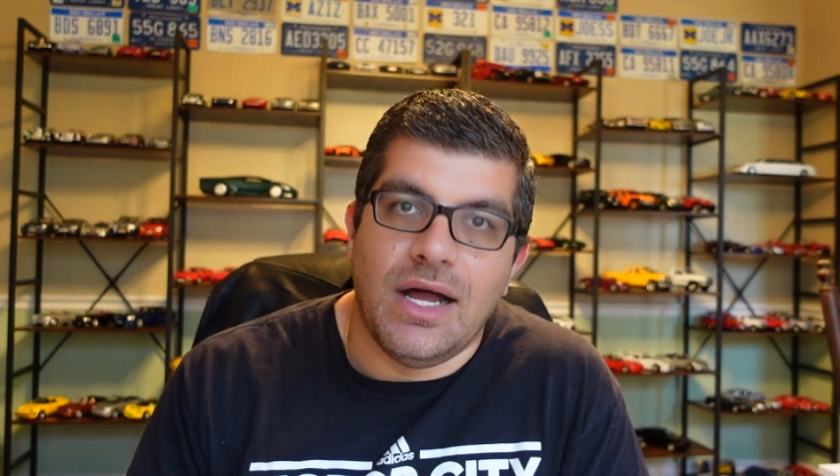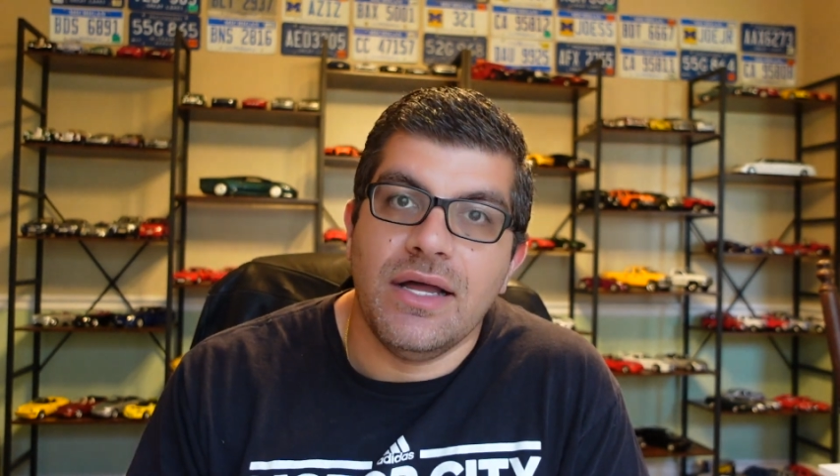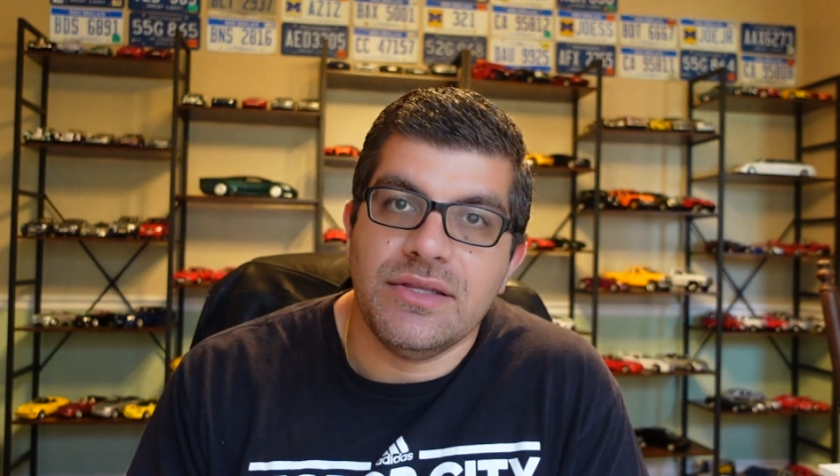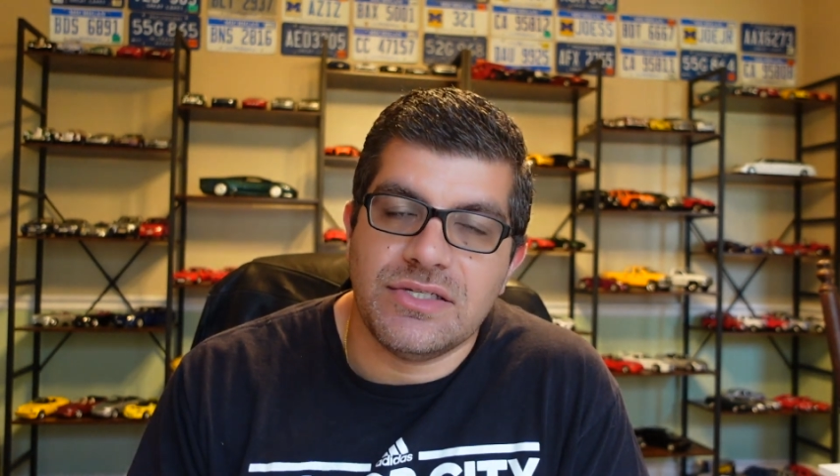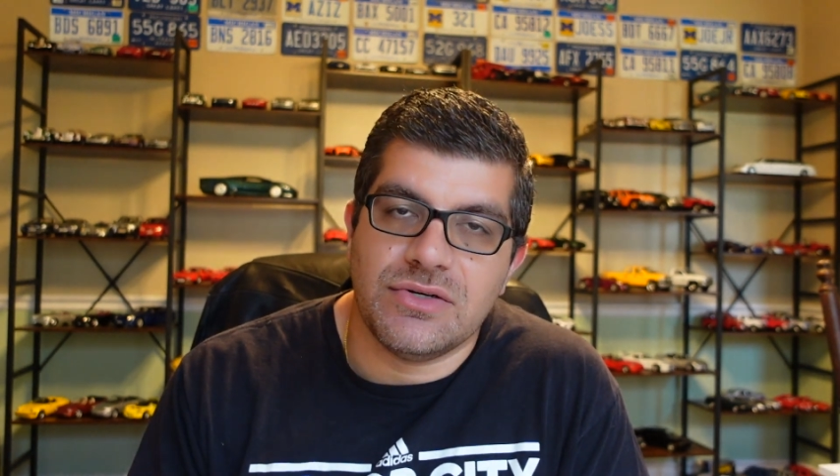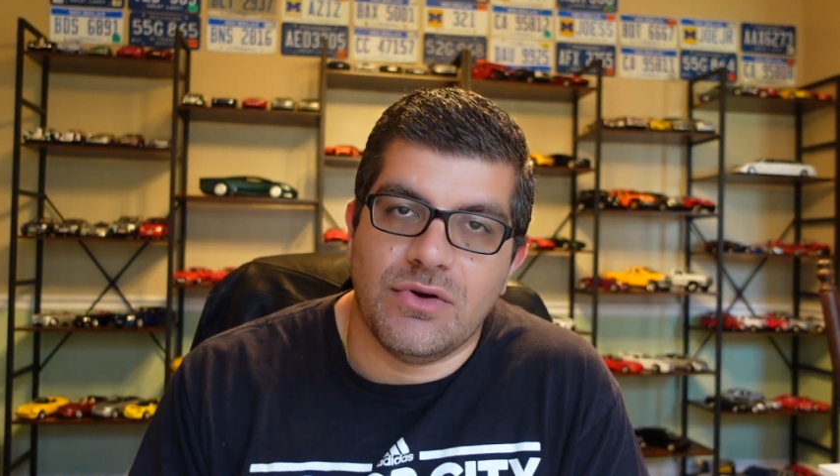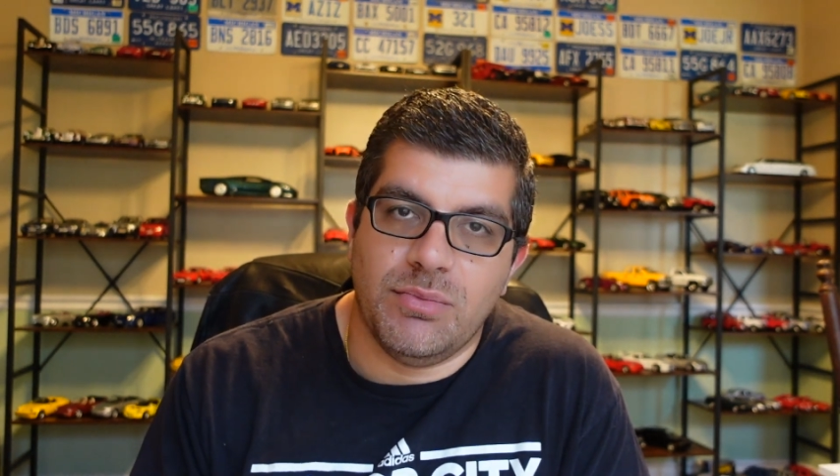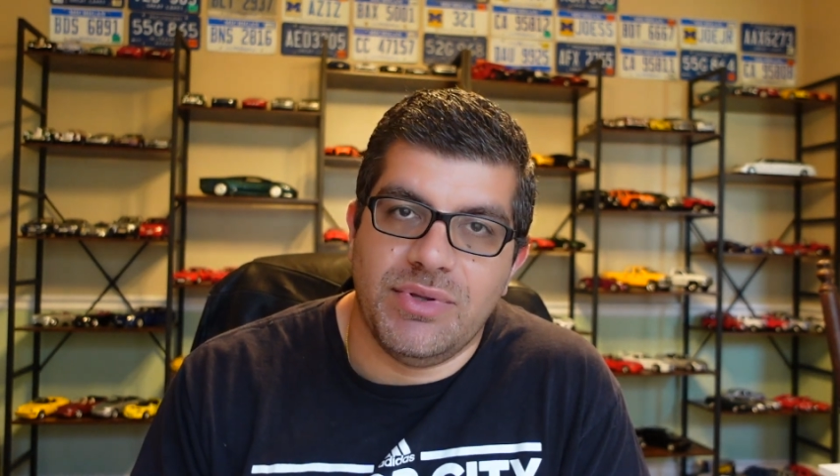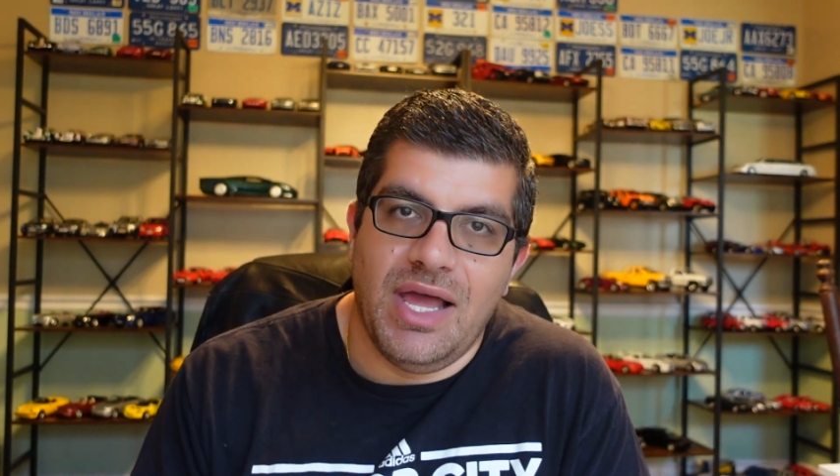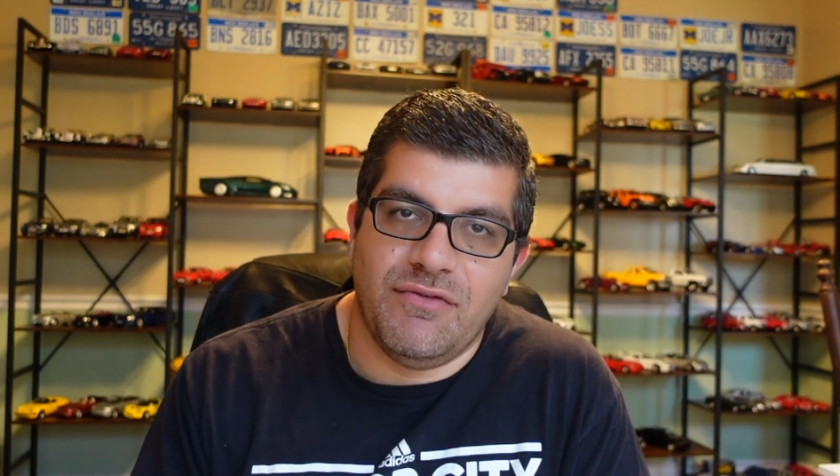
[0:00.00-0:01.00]
on the Turo
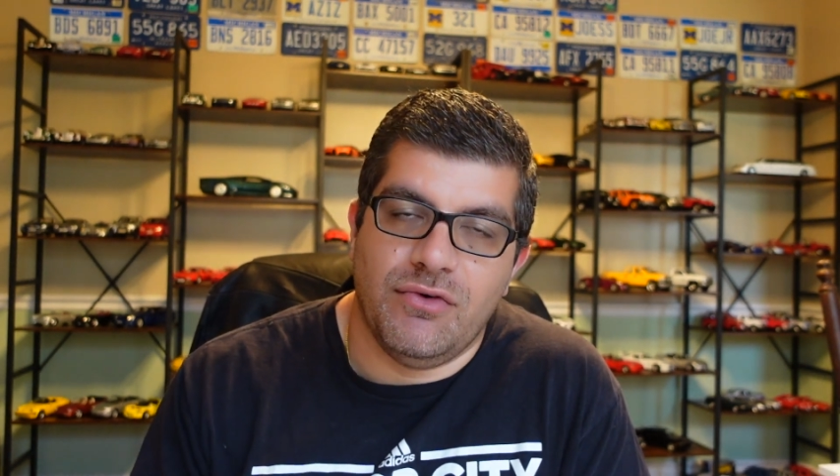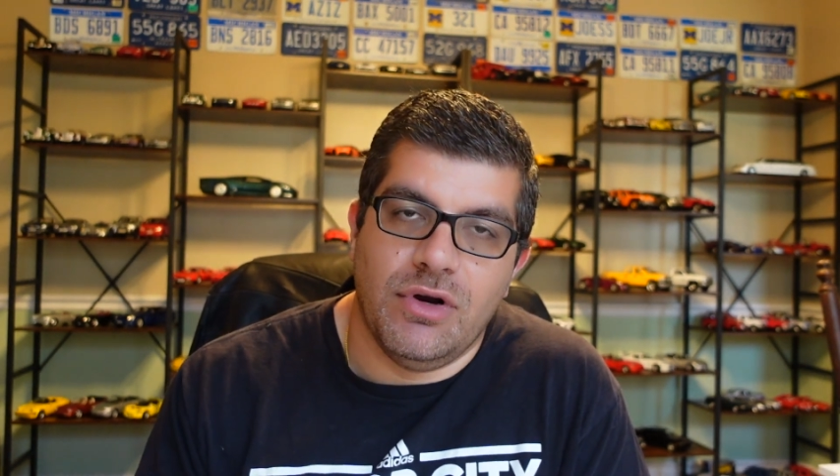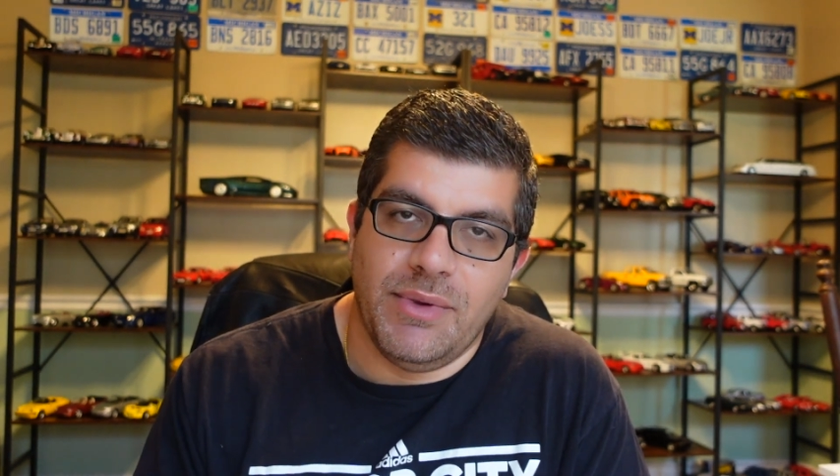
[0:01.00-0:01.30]
platform